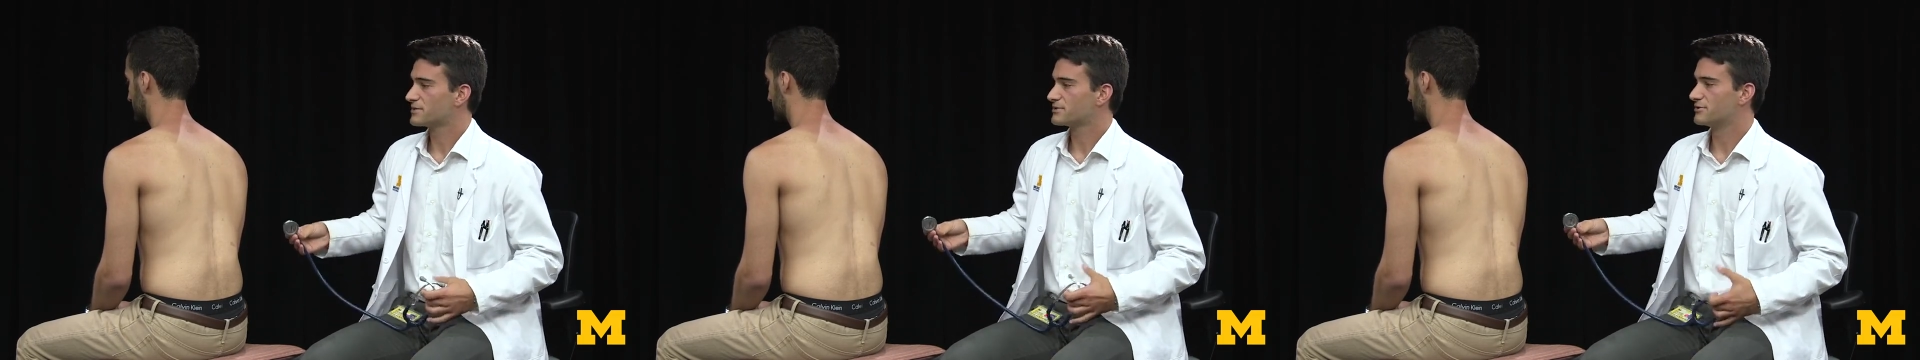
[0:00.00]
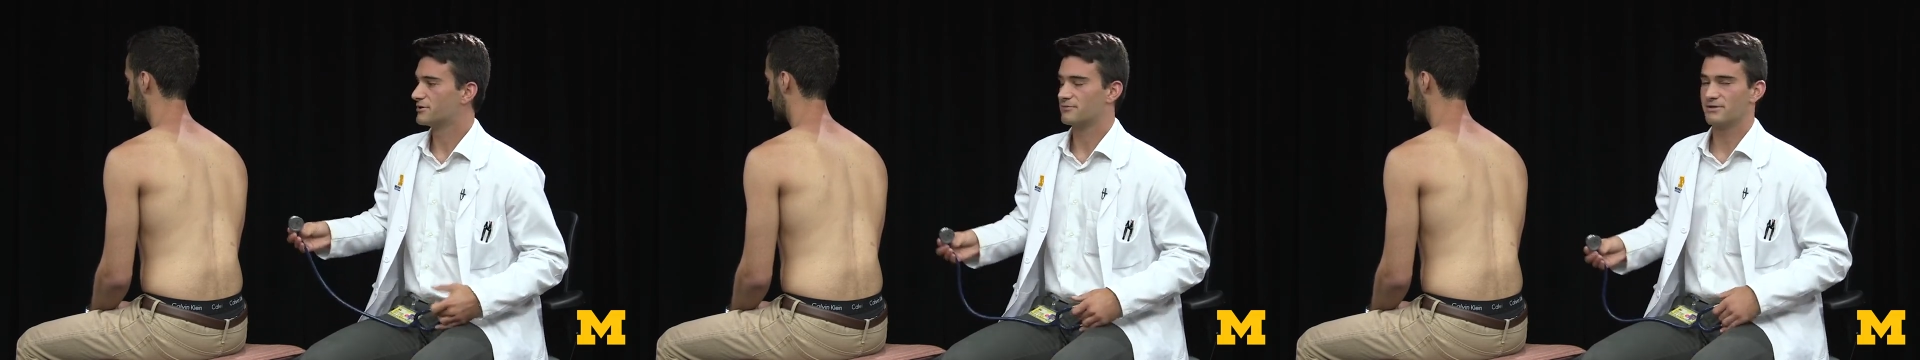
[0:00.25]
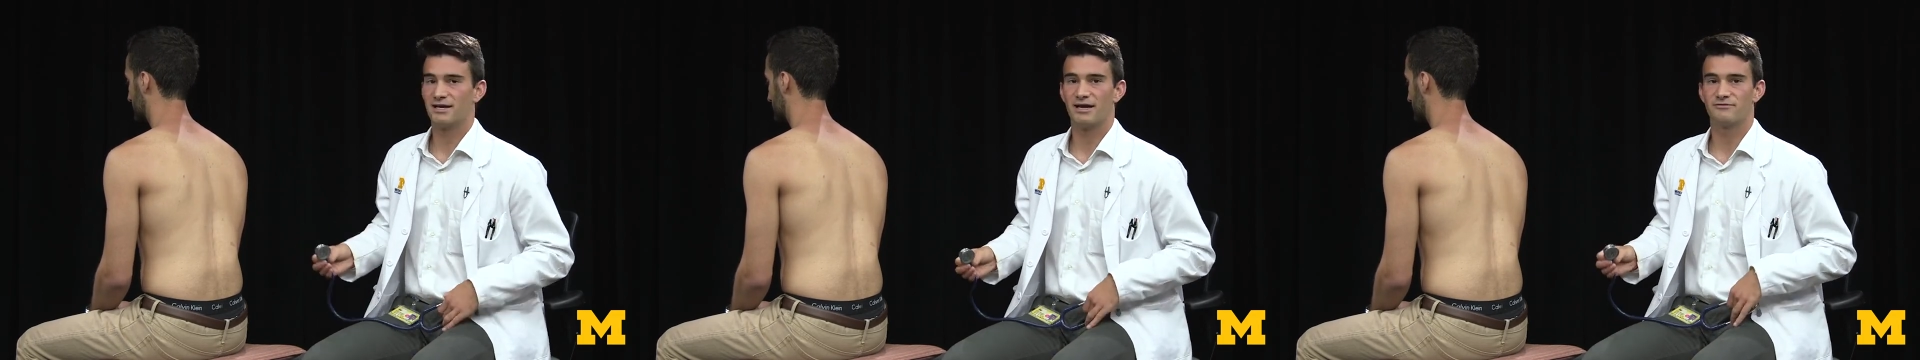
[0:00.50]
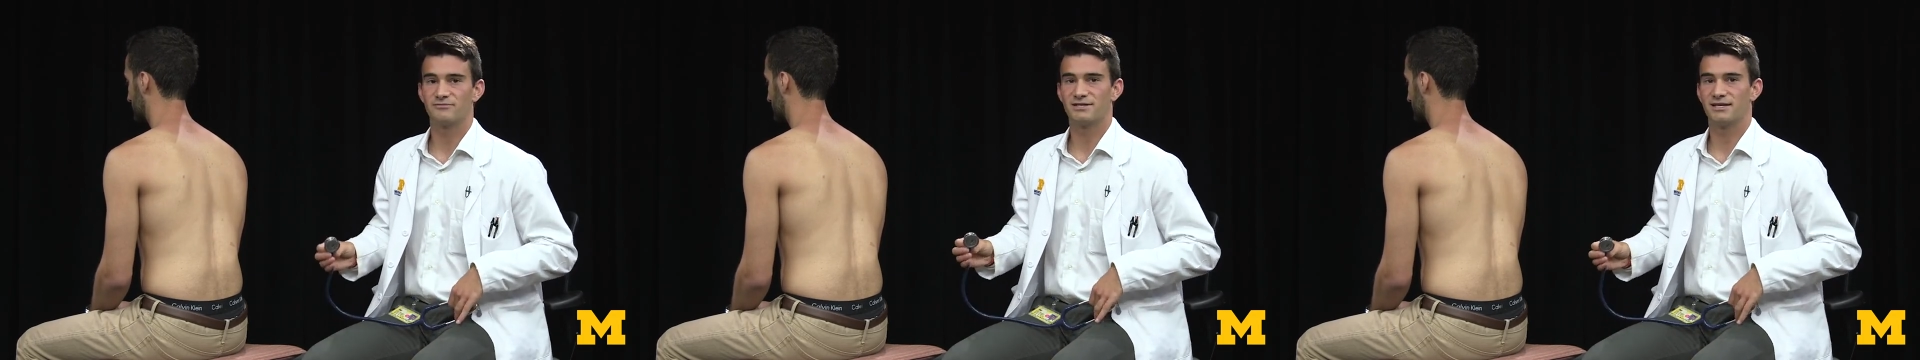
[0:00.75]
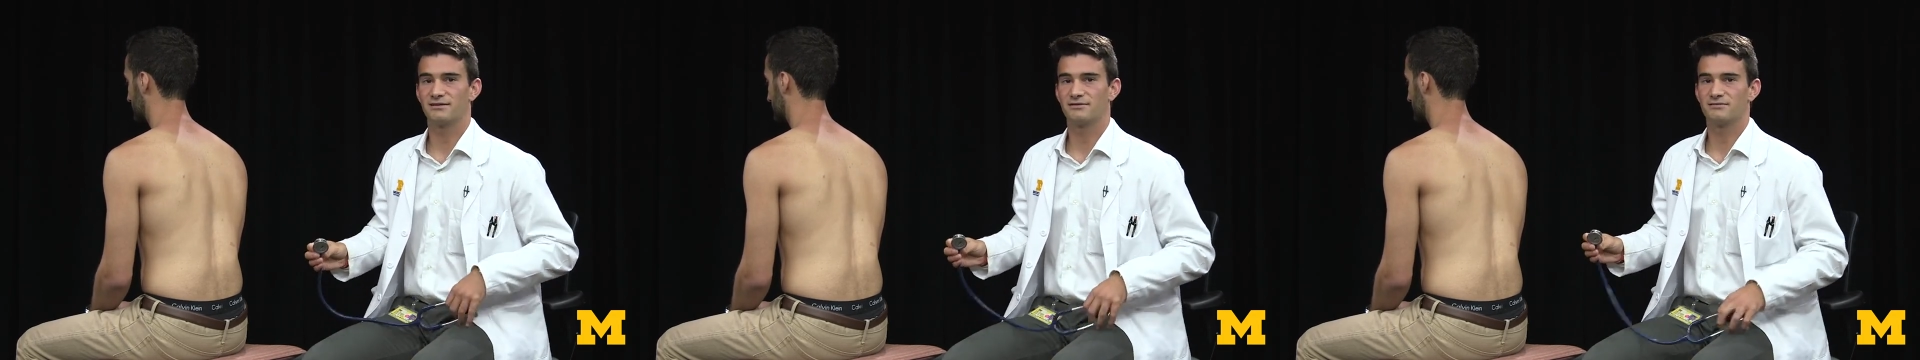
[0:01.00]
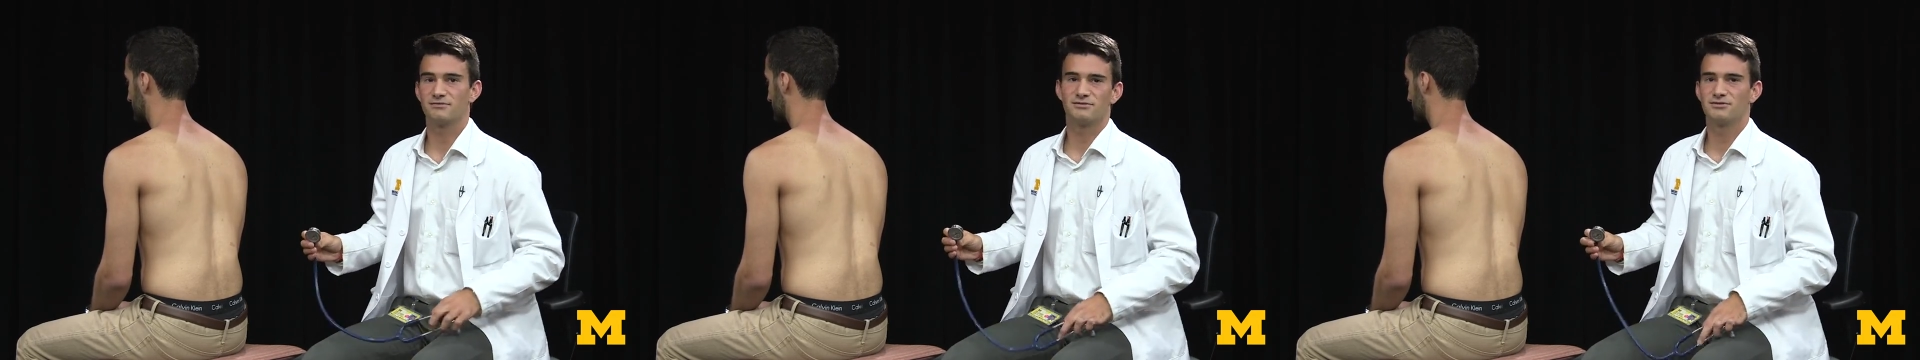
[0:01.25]
So I'm going to have them take
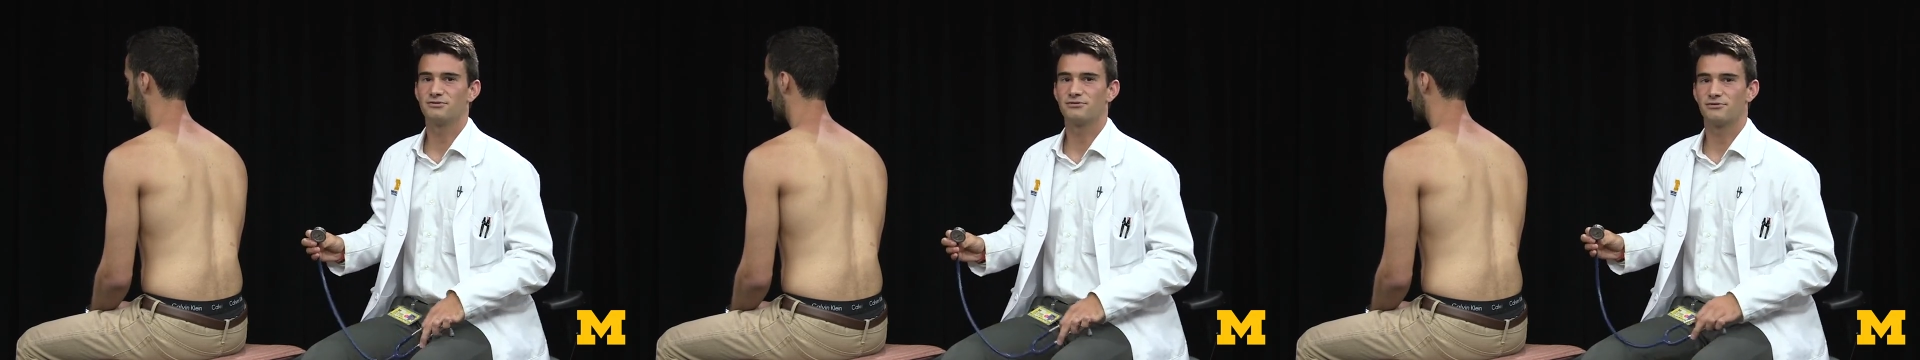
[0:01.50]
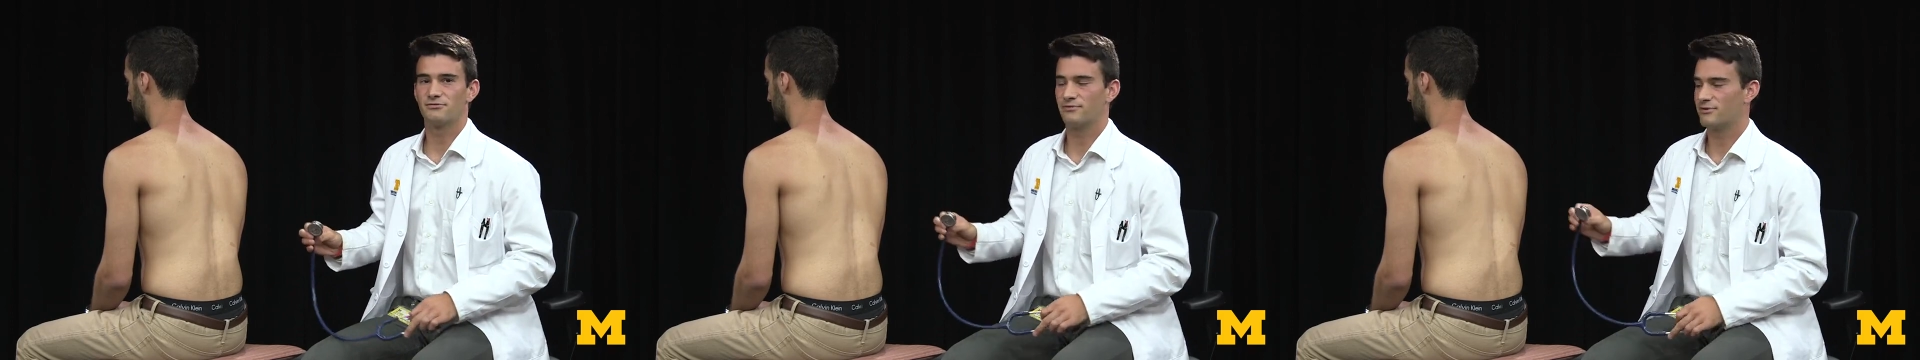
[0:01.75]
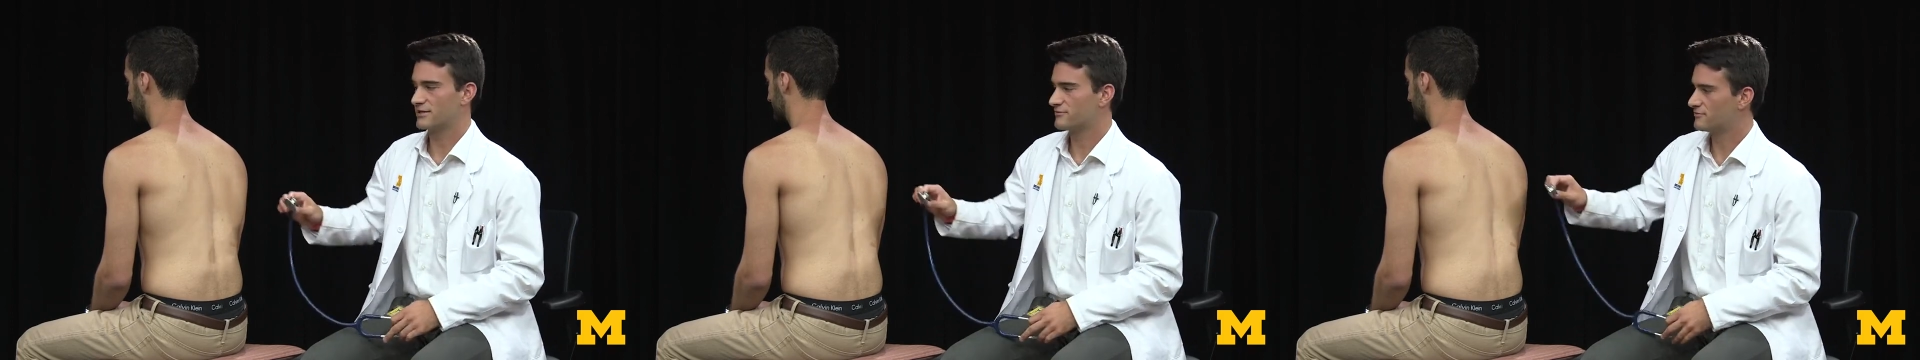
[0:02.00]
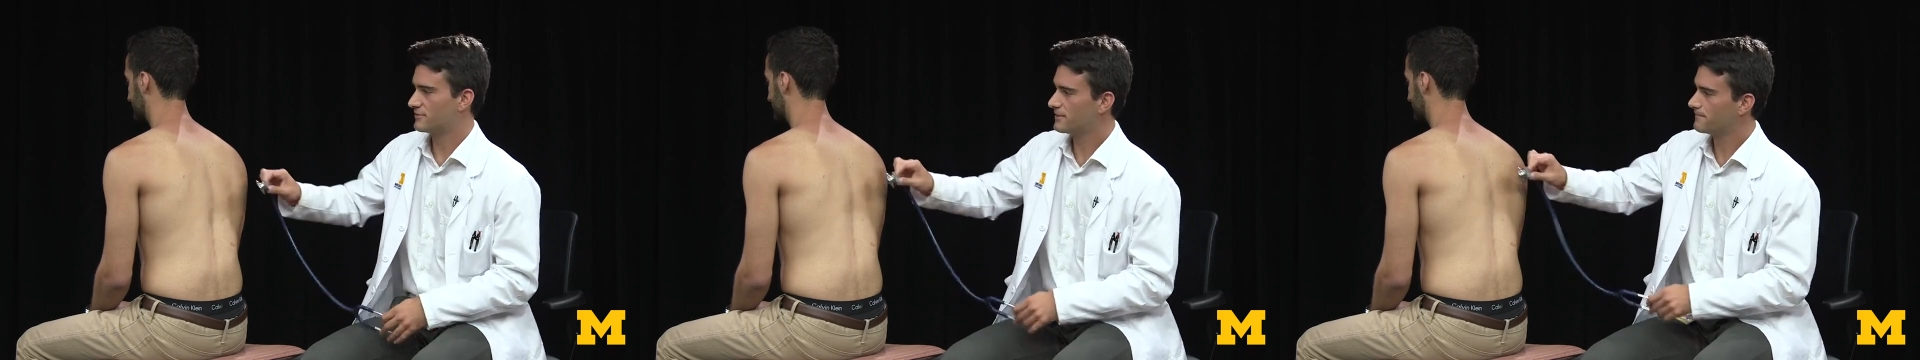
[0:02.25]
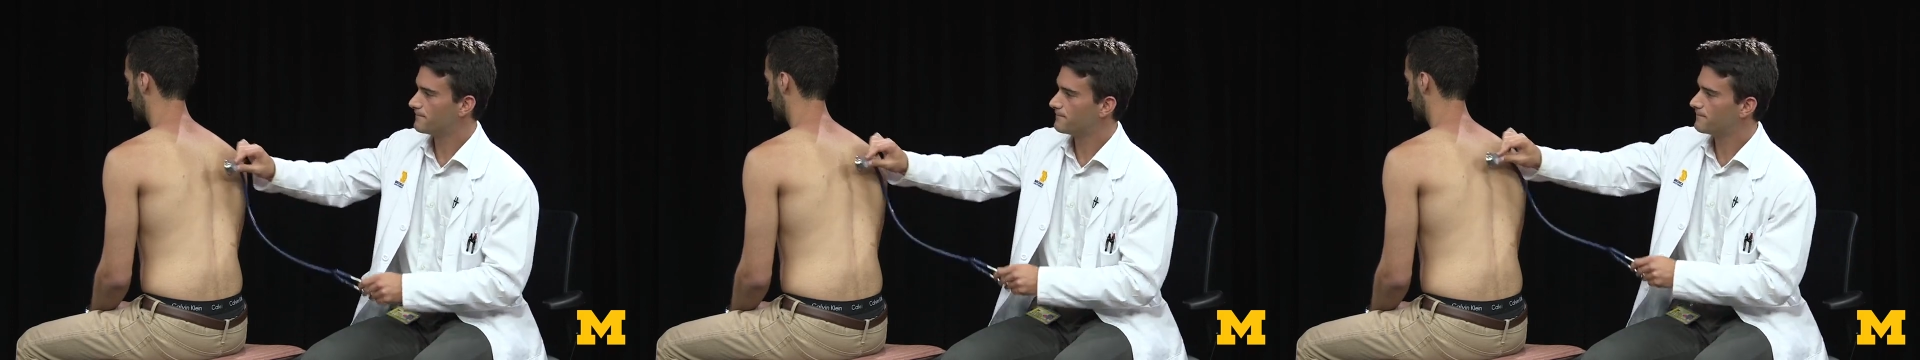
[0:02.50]
two or three breaths for me.